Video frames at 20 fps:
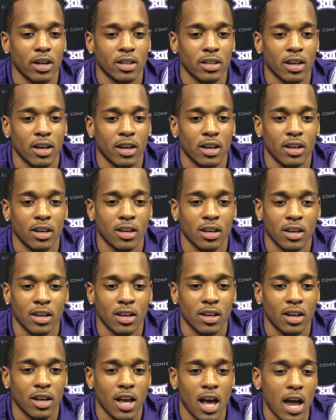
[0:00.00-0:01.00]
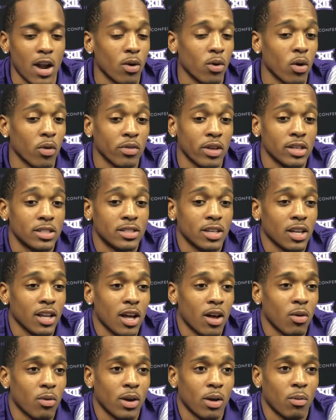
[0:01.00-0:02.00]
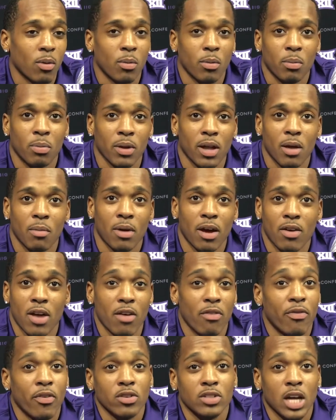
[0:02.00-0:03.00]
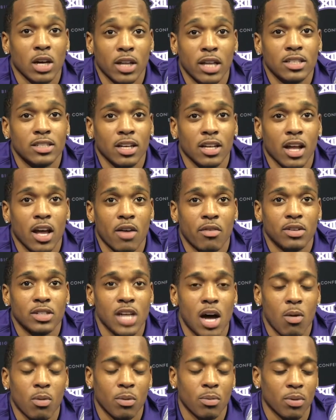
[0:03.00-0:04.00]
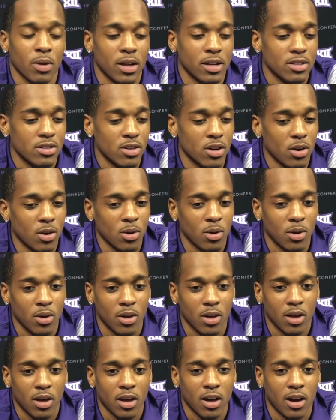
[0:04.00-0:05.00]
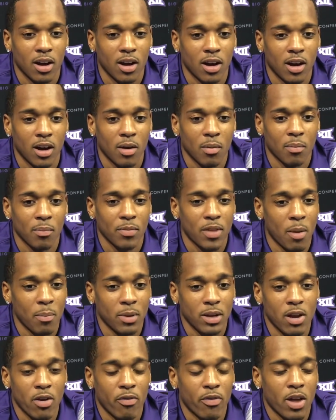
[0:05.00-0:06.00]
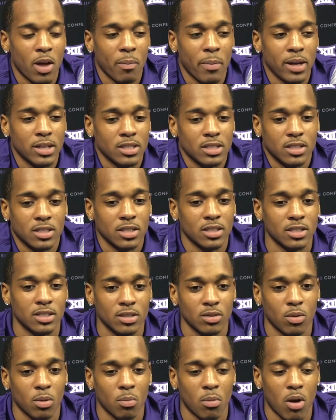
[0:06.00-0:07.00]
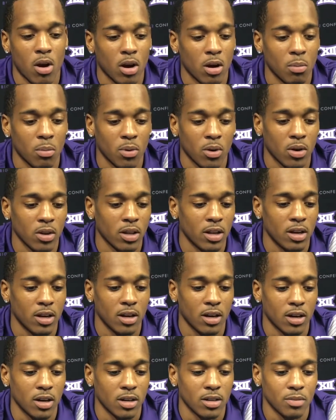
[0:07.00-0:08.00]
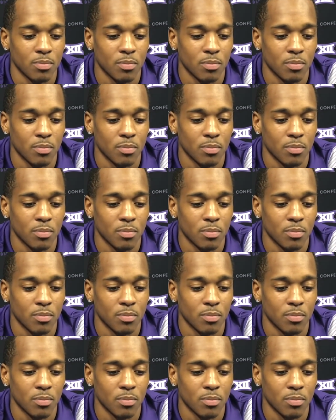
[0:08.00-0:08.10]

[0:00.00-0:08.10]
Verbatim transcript: like they, I don't know if they sell out when, when we play, but it think like they sell out every time we play. So, um, I mean, their fan base is just remarkable, and uh,